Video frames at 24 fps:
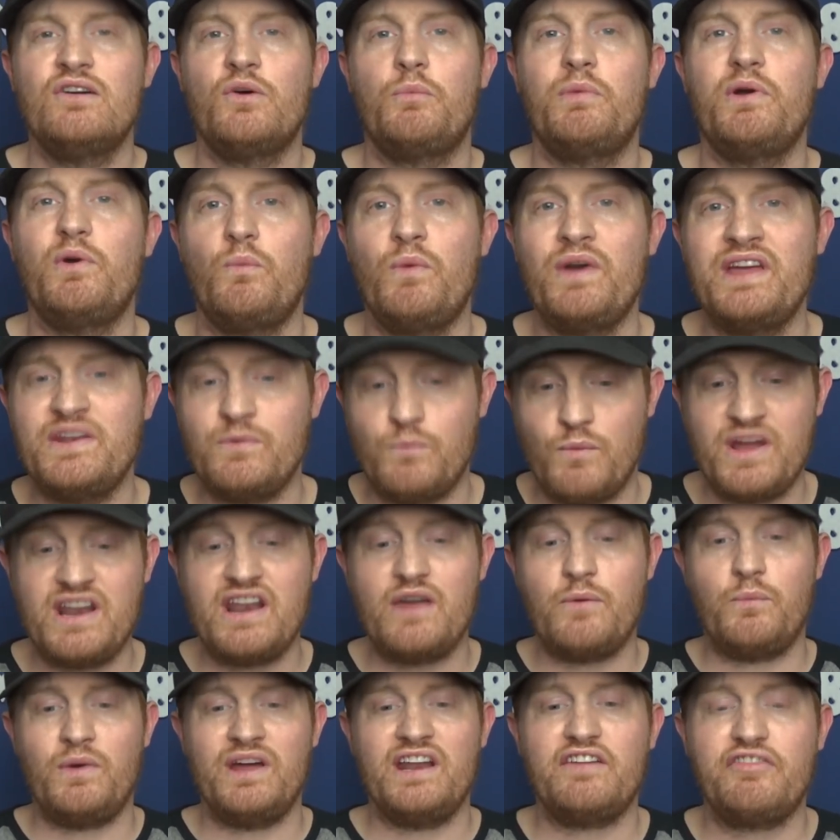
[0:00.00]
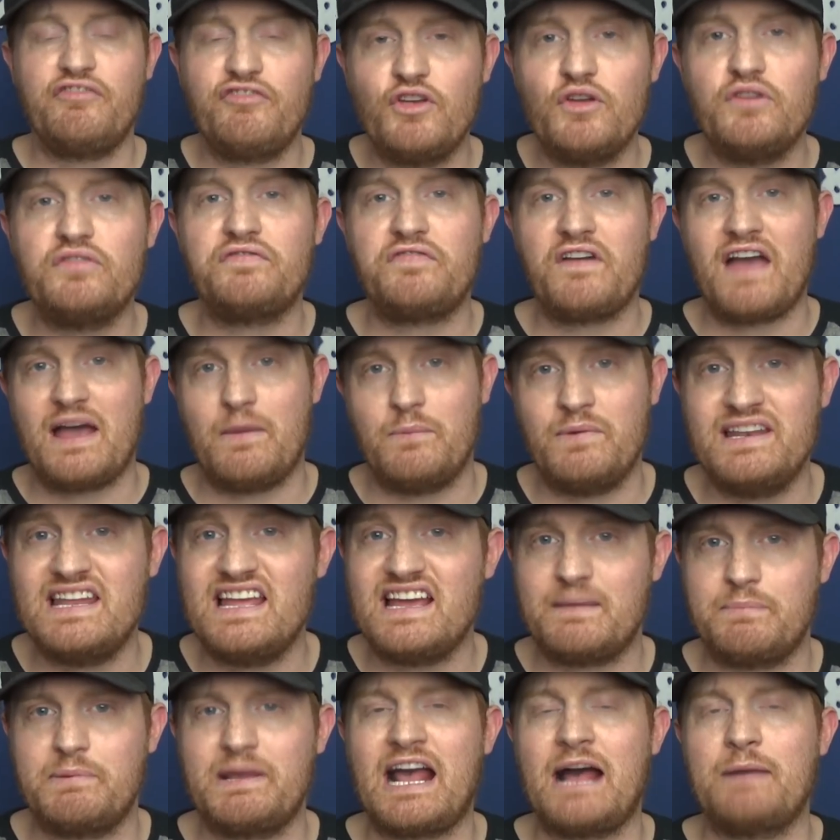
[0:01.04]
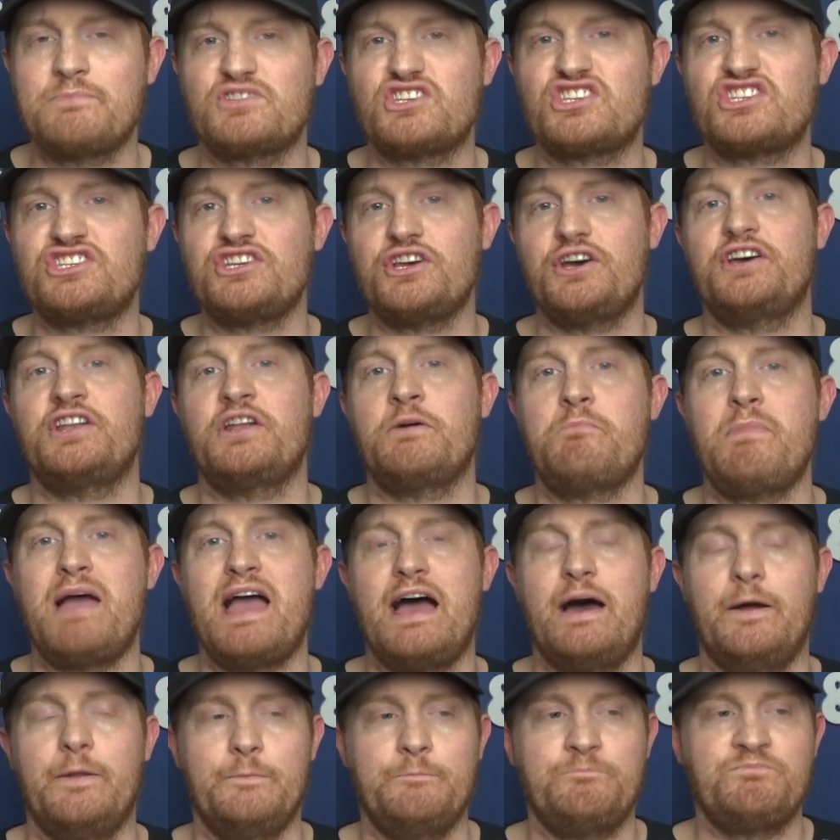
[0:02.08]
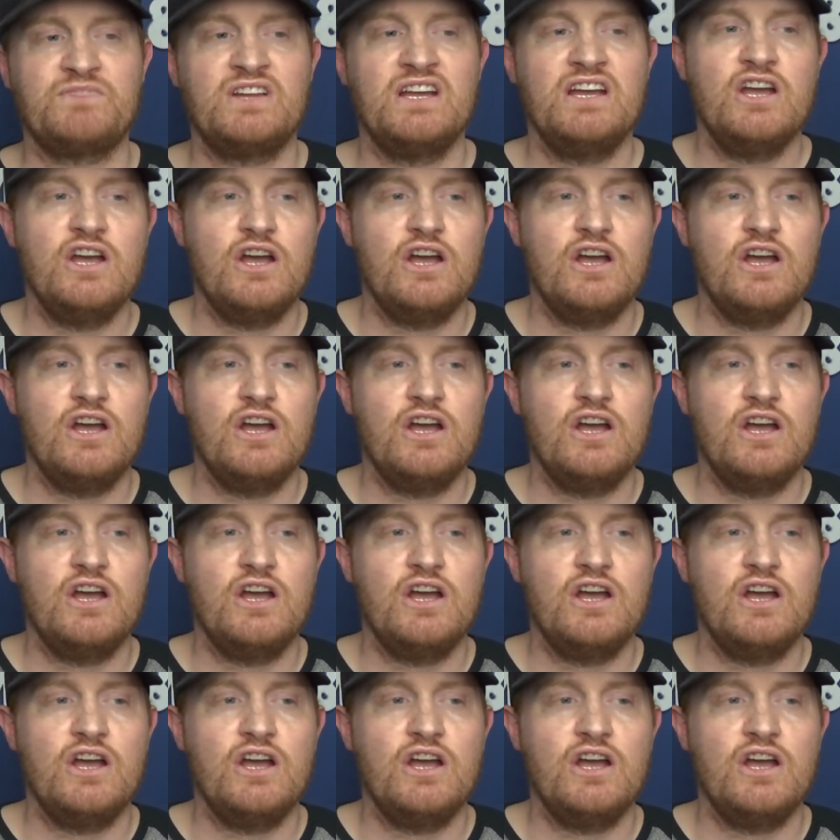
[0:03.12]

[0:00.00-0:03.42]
when it becomes a certain amount